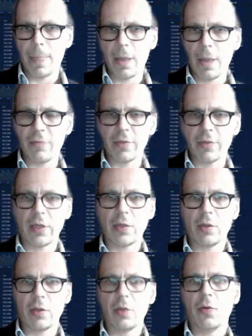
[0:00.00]

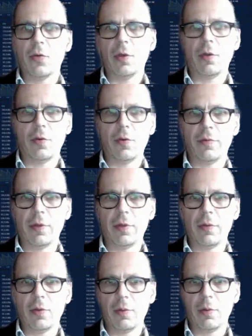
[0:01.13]
emphasizing
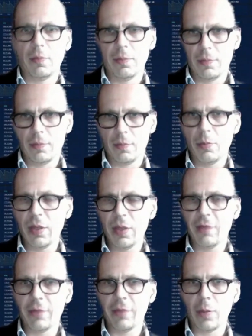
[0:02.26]
the building
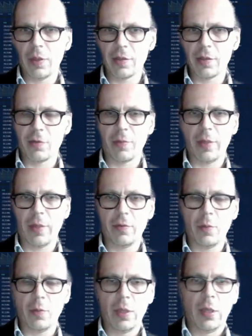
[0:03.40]
fundamentals of the platform,
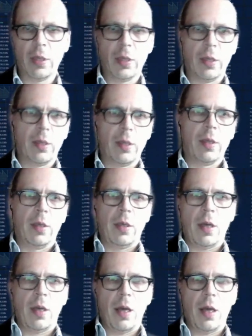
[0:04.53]

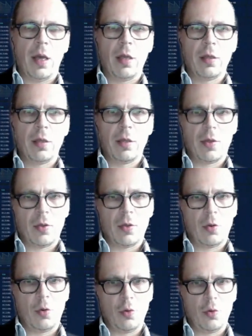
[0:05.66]
and
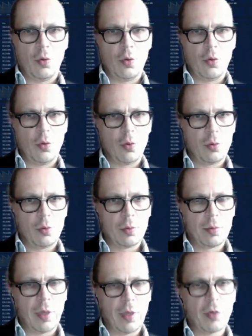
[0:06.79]
to
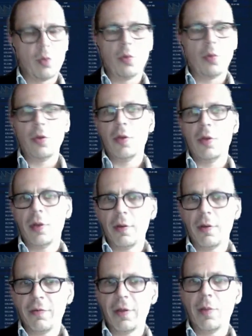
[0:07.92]
put the
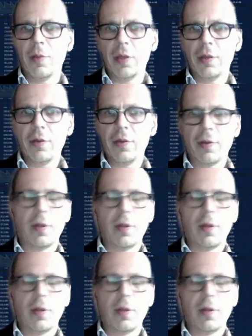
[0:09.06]
fundamentals